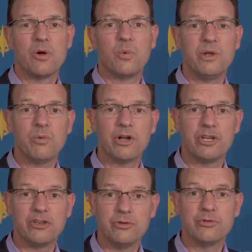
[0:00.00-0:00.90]
We
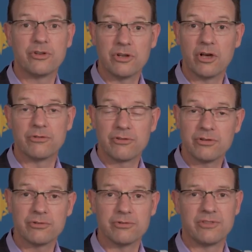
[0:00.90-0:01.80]
want you to know
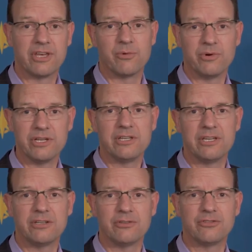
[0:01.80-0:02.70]
too that we are
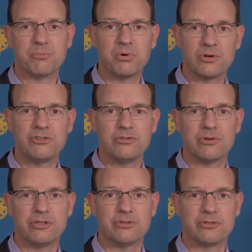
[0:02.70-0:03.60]
here to support
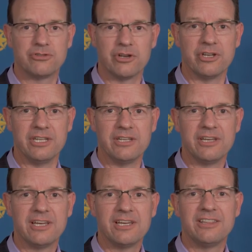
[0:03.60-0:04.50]
you on your journey
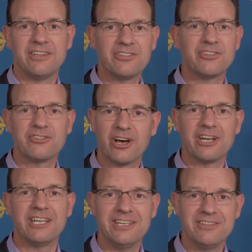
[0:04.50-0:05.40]
this is
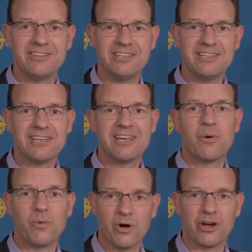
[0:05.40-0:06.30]
not easy
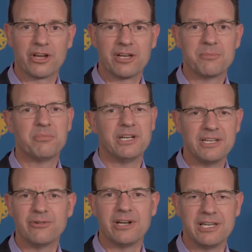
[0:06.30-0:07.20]
work, but
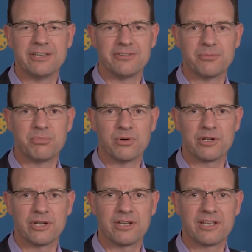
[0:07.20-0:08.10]
it really is
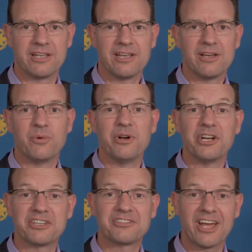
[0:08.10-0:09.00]
important. We're
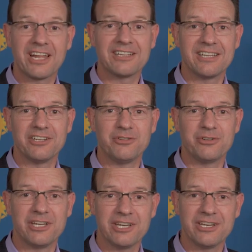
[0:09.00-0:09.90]
excited that
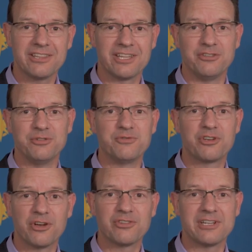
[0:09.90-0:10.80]
you're here, that you've
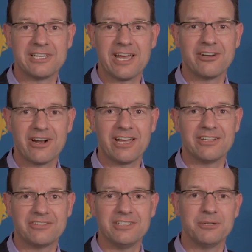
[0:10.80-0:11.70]
chosen Leander
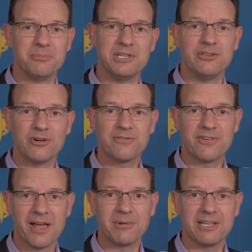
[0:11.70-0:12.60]
ISD to be your
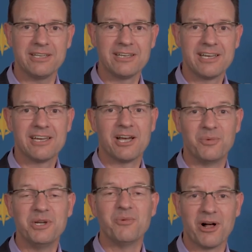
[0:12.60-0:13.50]
family, and
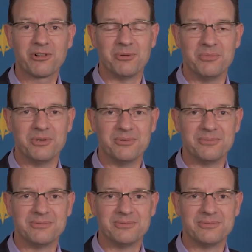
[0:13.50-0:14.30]
we welcome you.